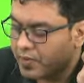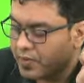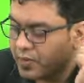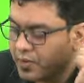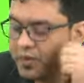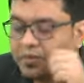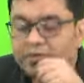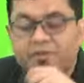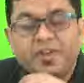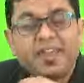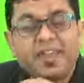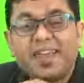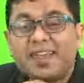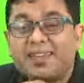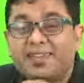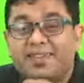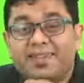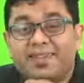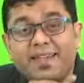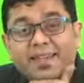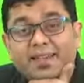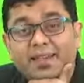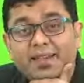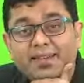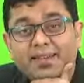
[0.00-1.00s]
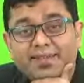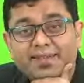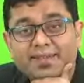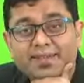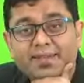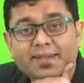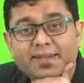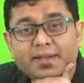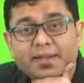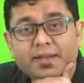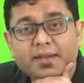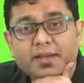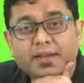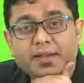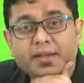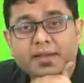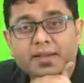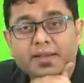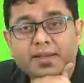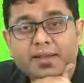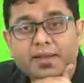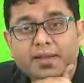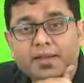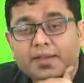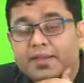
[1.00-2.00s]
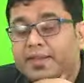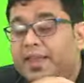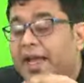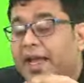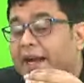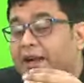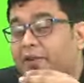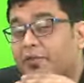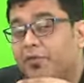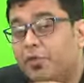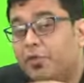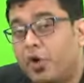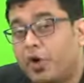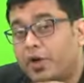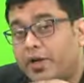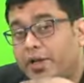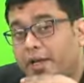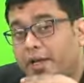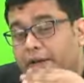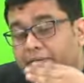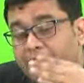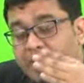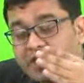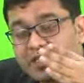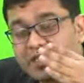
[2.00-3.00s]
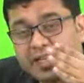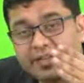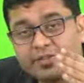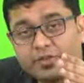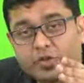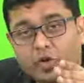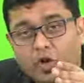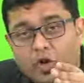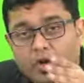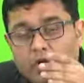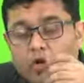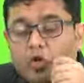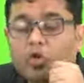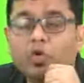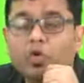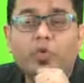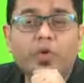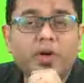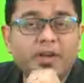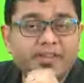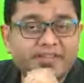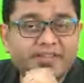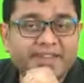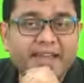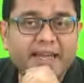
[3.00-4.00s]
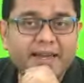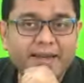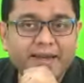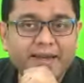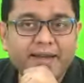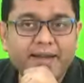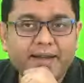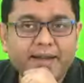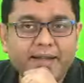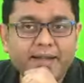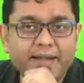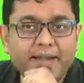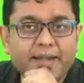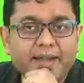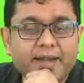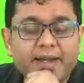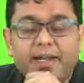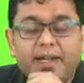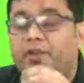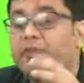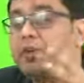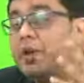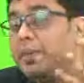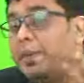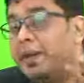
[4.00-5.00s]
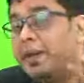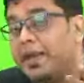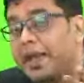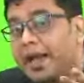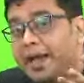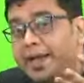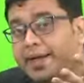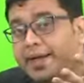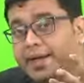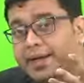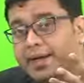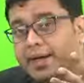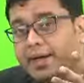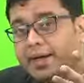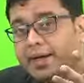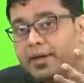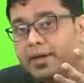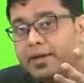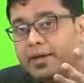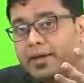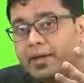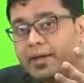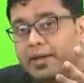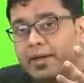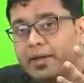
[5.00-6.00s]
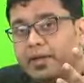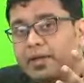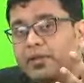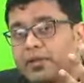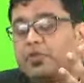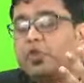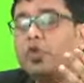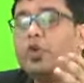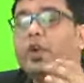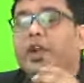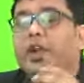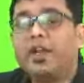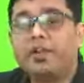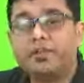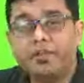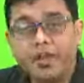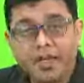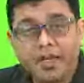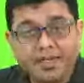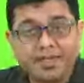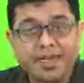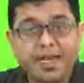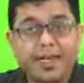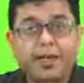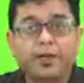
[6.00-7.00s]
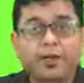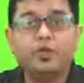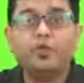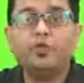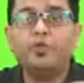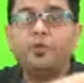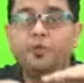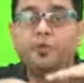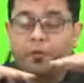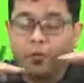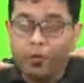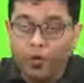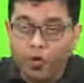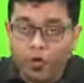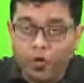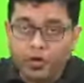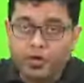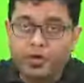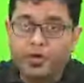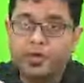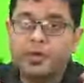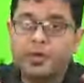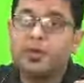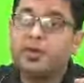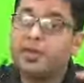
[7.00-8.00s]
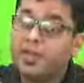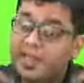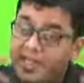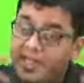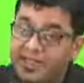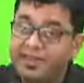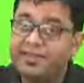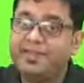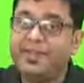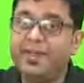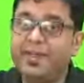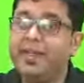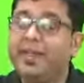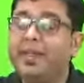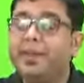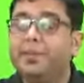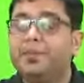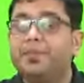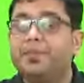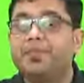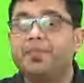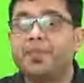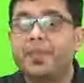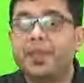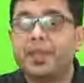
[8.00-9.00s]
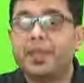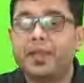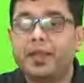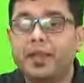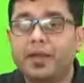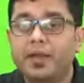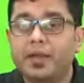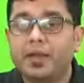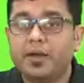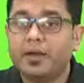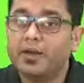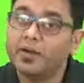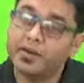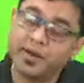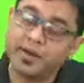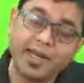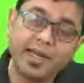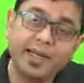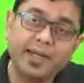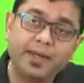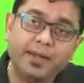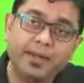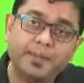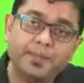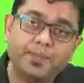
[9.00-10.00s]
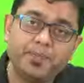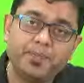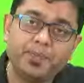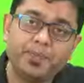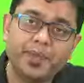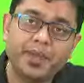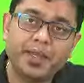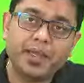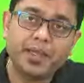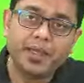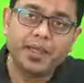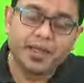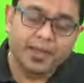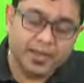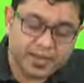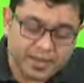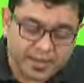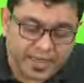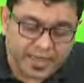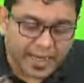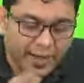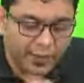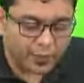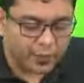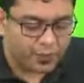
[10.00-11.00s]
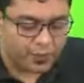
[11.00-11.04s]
We can say this, that water which has got lower salinity, it will be lighter, so it will tend to float easily, right? Now